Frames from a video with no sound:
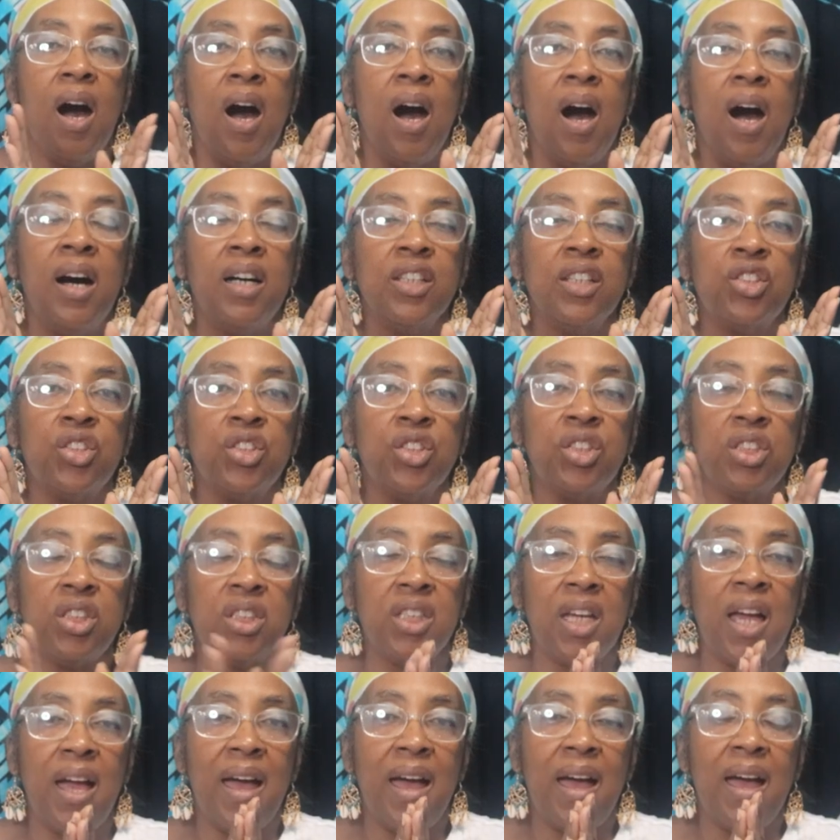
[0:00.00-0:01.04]

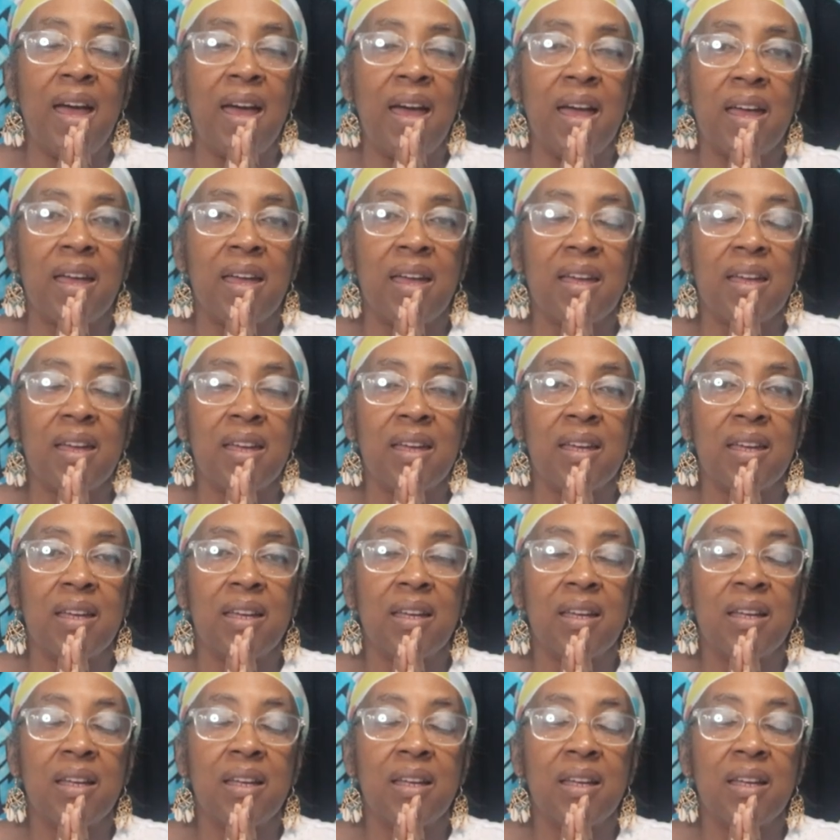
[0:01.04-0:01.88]
Ashay.